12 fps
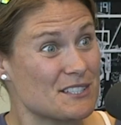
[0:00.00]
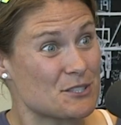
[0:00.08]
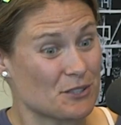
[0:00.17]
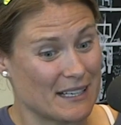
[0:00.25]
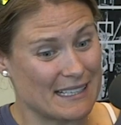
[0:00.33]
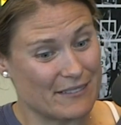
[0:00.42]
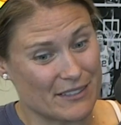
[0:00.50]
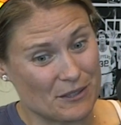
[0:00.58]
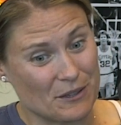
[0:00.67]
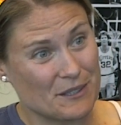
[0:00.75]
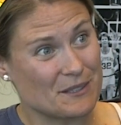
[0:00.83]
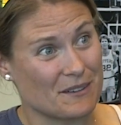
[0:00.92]
to train even
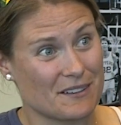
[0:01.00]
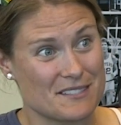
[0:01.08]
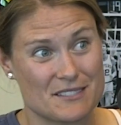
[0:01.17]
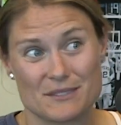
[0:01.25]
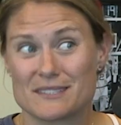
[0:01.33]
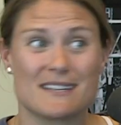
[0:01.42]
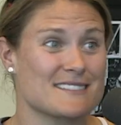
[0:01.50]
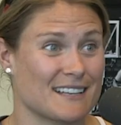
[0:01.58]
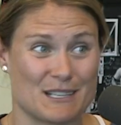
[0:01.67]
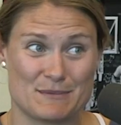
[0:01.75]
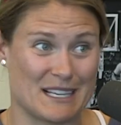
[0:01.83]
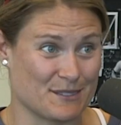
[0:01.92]
harder, so it doesn't
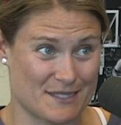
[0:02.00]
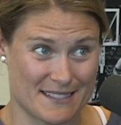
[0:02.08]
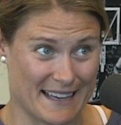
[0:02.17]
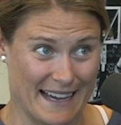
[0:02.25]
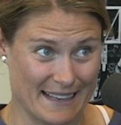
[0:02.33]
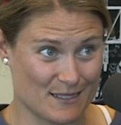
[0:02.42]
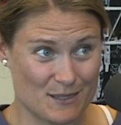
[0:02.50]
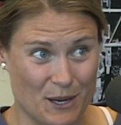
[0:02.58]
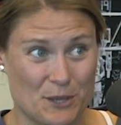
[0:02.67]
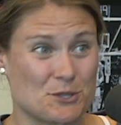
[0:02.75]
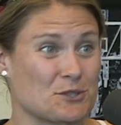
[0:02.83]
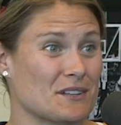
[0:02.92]
come down to that
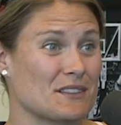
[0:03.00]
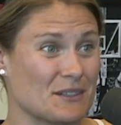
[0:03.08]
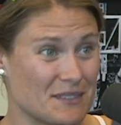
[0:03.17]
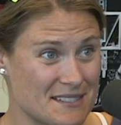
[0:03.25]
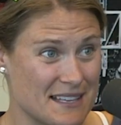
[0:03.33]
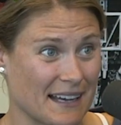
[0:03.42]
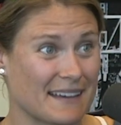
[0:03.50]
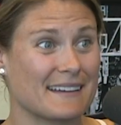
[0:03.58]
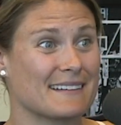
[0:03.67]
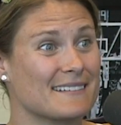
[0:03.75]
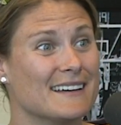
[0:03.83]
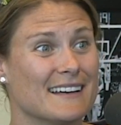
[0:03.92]
hundredth of a
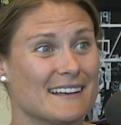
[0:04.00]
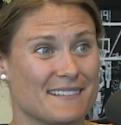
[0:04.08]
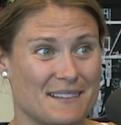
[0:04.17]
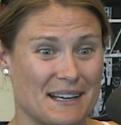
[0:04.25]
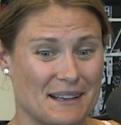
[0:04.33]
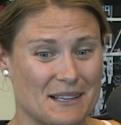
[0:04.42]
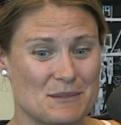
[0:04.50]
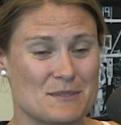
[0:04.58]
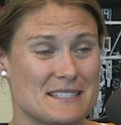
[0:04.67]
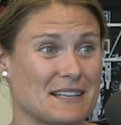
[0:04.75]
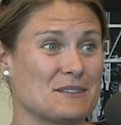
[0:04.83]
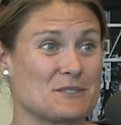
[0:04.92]
second. That it
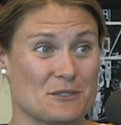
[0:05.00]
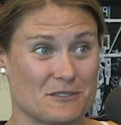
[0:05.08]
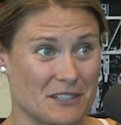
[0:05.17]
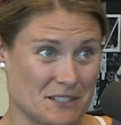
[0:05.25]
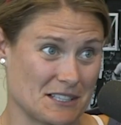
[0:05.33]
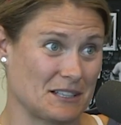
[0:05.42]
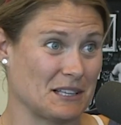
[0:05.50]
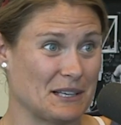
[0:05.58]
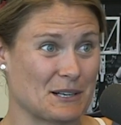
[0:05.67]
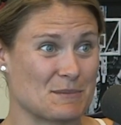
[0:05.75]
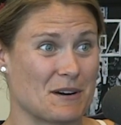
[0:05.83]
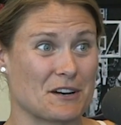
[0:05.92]
comes down to a very
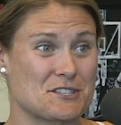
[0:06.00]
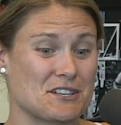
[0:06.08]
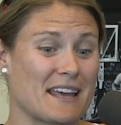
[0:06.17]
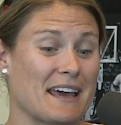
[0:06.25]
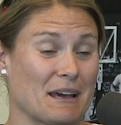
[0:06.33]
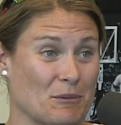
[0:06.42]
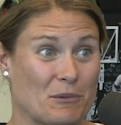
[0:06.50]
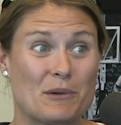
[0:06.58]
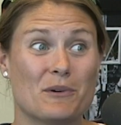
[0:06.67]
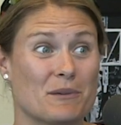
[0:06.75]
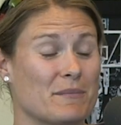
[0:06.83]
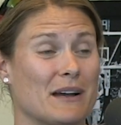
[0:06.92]
clear margin. Hey, we
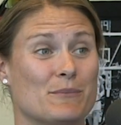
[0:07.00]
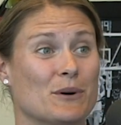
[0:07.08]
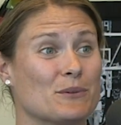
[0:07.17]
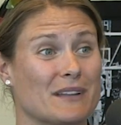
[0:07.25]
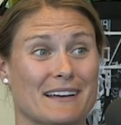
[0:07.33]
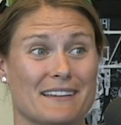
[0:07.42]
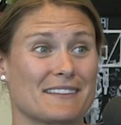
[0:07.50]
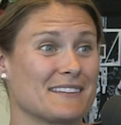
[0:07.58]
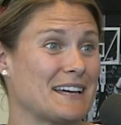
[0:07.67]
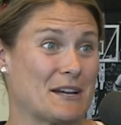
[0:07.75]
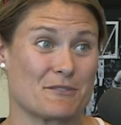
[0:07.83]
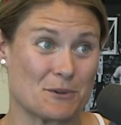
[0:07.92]
won by boat length.
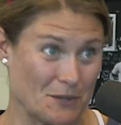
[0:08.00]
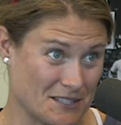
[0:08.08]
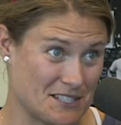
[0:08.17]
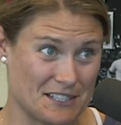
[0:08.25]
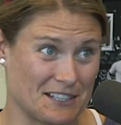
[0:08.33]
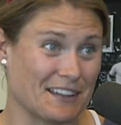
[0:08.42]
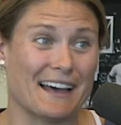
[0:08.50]
Everyone saw